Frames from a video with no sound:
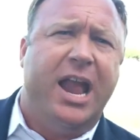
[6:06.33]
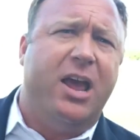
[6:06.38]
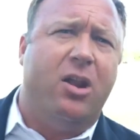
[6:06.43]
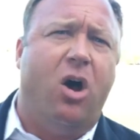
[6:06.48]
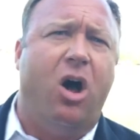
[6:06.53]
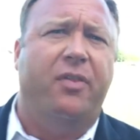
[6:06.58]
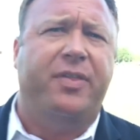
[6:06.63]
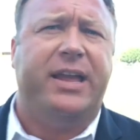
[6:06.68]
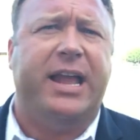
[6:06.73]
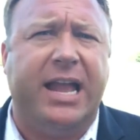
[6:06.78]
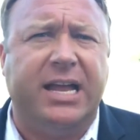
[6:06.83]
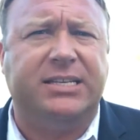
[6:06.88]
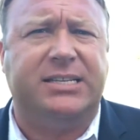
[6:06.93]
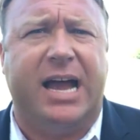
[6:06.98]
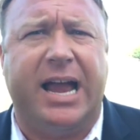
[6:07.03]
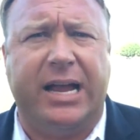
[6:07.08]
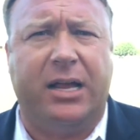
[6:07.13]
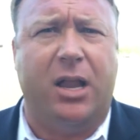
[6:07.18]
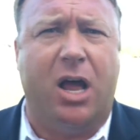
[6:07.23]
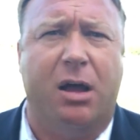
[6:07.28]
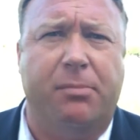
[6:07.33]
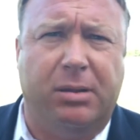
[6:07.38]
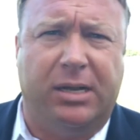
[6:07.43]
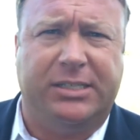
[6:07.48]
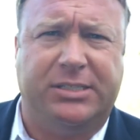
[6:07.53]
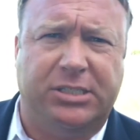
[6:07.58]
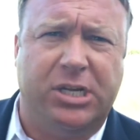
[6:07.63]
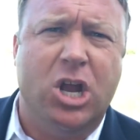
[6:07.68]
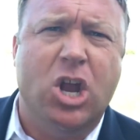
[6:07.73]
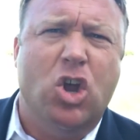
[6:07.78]
and all the
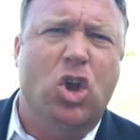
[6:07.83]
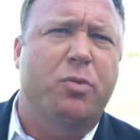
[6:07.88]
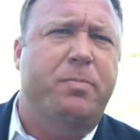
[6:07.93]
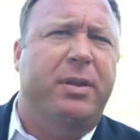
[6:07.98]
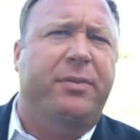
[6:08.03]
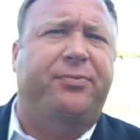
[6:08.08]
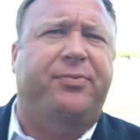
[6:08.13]
anti-globalists who've been